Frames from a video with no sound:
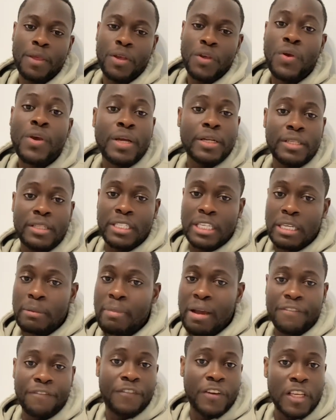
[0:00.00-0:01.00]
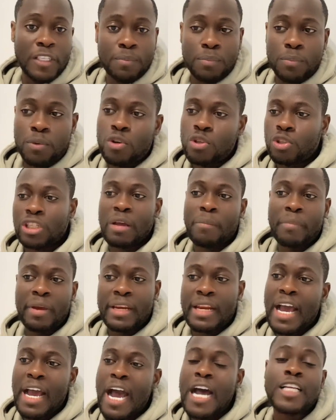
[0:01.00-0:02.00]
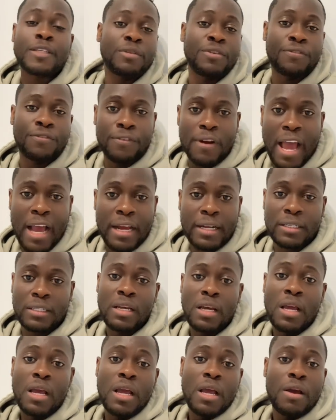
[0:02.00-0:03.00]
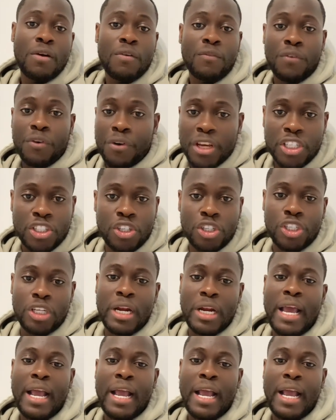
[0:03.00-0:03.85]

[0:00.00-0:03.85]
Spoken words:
You can see my Facebook, social media has been flagged for restriction.